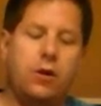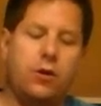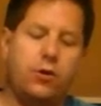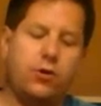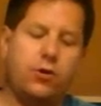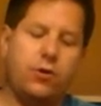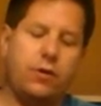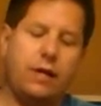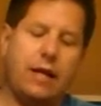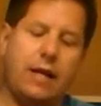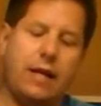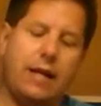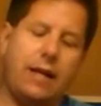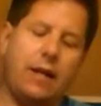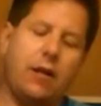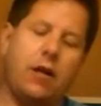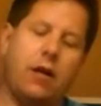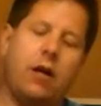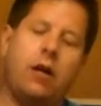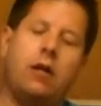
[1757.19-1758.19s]
so that
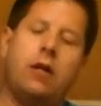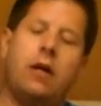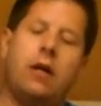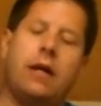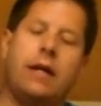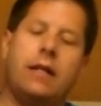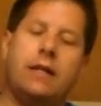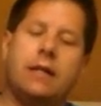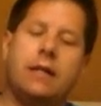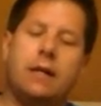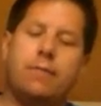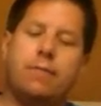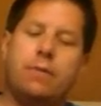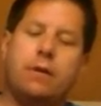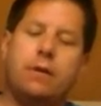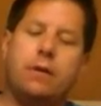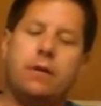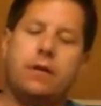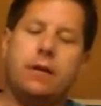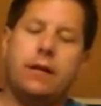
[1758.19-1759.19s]
it all lines up
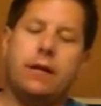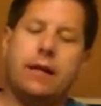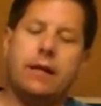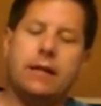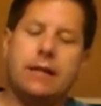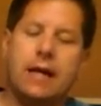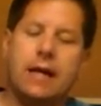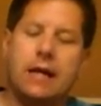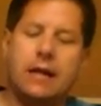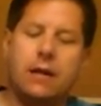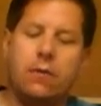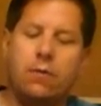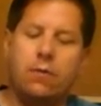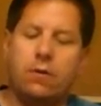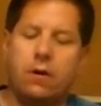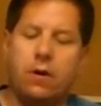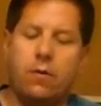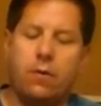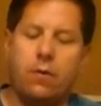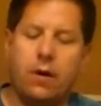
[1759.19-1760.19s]
exactly
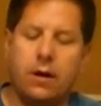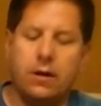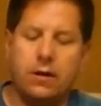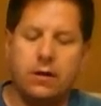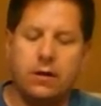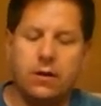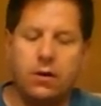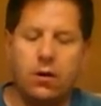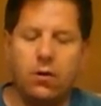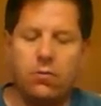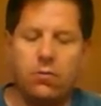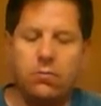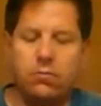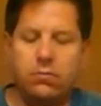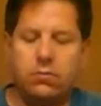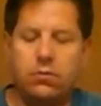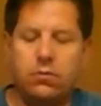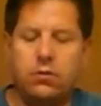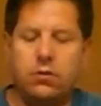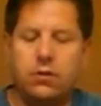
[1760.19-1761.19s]
where I want it to go,
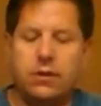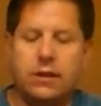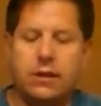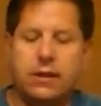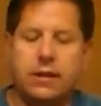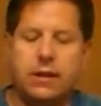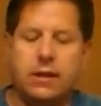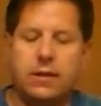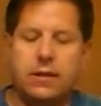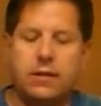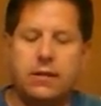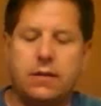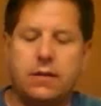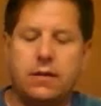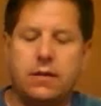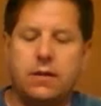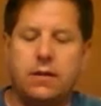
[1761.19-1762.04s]
just like this.